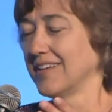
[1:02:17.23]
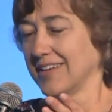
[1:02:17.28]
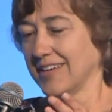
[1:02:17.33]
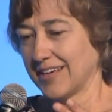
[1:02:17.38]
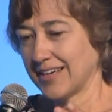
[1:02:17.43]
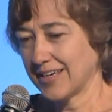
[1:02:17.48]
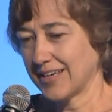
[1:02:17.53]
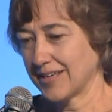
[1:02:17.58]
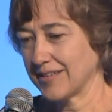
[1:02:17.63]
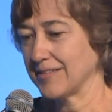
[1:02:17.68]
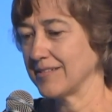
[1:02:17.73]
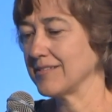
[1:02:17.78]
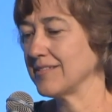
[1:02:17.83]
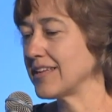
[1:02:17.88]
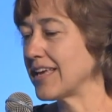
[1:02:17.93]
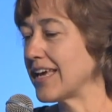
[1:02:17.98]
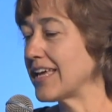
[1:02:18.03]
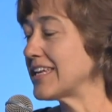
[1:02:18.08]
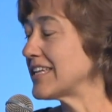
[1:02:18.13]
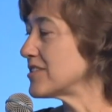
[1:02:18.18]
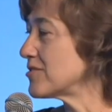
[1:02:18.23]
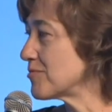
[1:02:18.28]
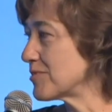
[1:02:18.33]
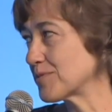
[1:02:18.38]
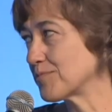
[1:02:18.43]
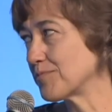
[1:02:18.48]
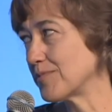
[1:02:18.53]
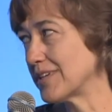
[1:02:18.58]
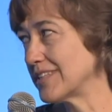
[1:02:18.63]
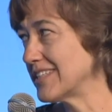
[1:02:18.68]
And it
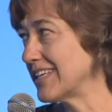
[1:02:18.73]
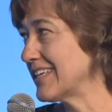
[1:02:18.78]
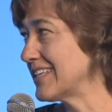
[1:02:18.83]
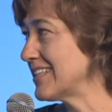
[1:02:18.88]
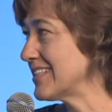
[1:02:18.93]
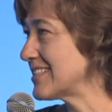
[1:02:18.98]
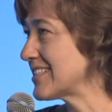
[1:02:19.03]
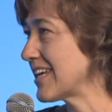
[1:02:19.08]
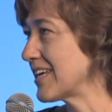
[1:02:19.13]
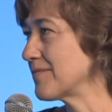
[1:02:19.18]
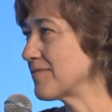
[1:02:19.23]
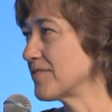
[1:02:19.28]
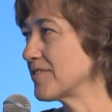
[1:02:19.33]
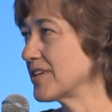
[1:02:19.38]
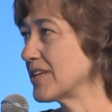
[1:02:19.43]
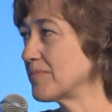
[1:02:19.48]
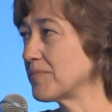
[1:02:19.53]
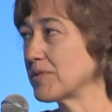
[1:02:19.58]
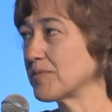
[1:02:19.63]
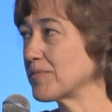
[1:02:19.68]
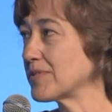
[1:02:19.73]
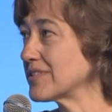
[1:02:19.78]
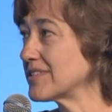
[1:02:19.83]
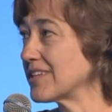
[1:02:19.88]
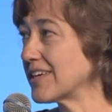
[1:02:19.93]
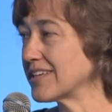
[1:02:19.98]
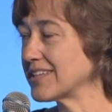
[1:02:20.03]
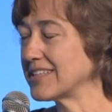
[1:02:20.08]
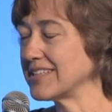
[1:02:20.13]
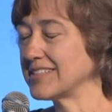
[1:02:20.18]
was one day at a time for him. It was
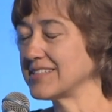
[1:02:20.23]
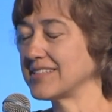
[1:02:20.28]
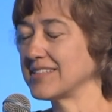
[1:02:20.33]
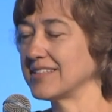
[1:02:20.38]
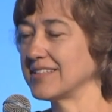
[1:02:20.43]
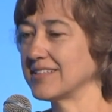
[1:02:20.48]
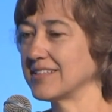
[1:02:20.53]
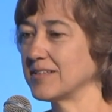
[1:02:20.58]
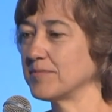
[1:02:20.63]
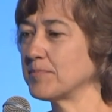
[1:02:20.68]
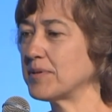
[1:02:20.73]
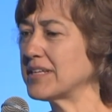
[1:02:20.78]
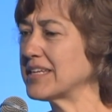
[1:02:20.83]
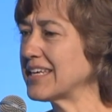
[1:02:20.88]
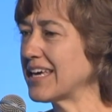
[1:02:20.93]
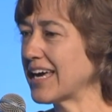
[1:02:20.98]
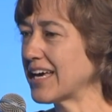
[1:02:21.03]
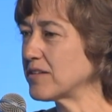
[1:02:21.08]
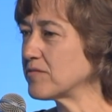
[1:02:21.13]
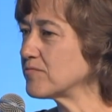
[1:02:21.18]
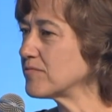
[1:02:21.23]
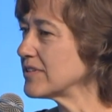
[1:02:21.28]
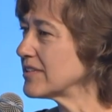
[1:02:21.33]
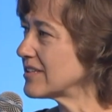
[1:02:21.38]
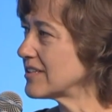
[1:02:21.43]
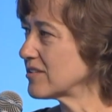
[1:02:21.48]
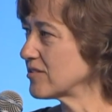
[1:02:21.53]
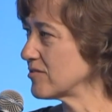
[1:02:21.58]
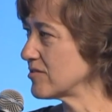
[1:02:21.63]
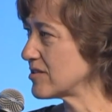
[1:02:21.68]
not easy, but he had
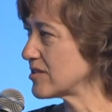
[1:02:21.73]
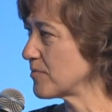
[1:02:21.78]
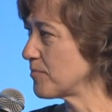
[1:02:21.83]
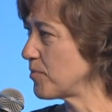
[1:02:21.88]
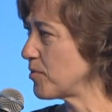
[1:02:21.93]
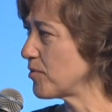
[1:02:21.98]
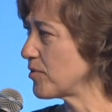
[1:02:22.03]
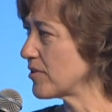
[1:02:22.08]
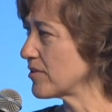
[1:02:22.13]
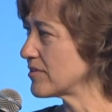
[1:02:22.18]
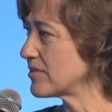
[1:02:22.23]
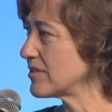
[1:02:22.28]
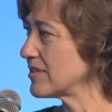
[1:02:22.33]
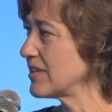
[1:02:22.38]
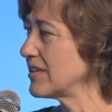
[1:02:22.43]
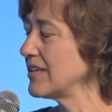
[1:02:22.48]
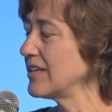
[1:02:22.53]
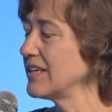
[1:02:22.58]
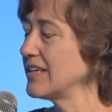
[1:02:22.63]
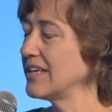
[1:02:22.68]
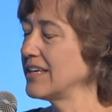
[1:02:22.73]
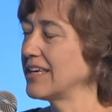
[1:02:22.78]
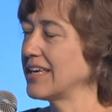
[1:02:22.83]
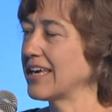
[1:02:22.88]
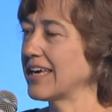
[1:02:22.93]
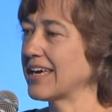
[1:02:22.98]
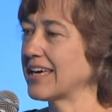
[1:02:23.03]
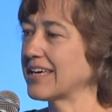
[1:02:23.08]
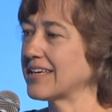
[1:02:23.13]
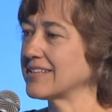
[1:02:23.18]
really good support.
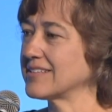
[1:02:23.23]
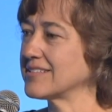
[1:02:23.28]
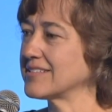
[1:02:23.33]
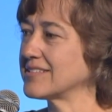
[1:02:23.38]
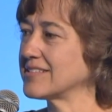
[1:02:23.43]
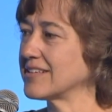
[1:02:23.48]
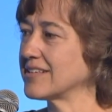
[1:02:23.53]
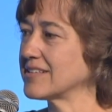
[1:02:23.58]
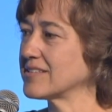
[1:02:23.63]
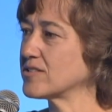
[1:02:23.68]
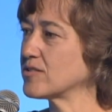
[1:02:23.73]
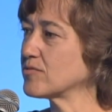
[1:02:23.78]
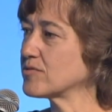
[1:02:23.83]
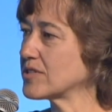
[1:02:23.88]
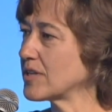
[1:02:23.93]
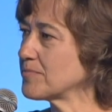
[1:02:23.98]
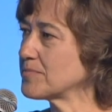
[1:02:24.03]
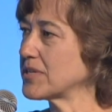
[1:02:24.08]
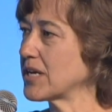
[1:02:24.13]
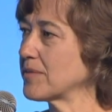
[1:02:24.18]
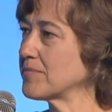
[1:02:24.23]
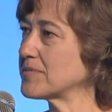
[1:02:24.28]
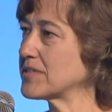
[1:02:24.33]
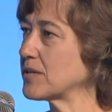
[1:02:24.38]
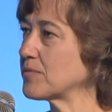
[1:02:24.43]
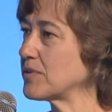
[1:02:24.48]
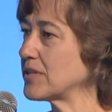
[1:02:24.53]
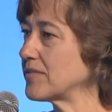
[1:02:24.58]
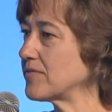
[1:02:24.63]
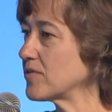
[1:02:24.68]
And so sometimes they
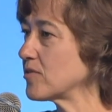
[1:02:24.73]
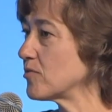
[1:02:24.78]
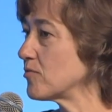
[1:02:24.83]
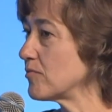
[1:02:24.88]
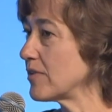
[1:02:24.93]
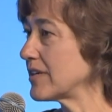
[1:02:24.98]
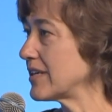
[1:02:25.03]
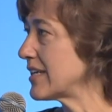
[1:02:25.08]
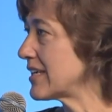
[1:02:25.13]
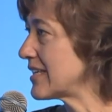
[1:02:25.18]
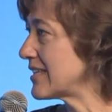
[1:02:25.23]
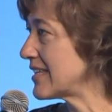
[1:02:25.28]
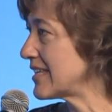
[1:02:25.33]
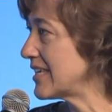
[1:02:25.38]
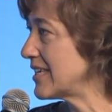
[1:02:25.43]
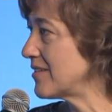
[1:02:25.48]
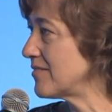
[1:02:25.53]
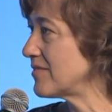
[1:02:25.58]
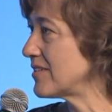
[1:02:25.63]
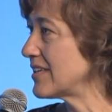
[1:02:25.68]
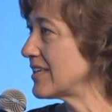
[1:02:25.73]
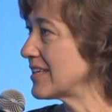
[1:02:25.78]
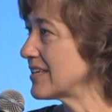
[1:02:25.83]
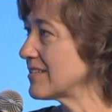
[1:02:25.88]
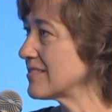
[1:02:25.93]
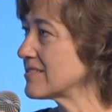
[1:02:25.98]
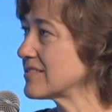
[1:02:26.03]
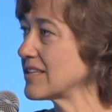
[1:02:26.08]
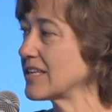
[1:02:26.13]
would even go running in the evenings.